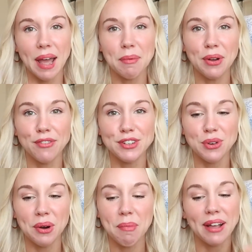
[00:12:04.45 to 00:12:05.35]
I'm a
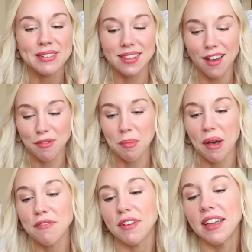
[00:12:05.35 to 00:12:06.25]
Gryffindor. Michael's a
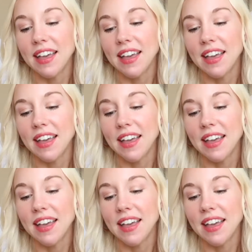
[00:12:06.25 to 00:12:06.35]
Hufflepuff.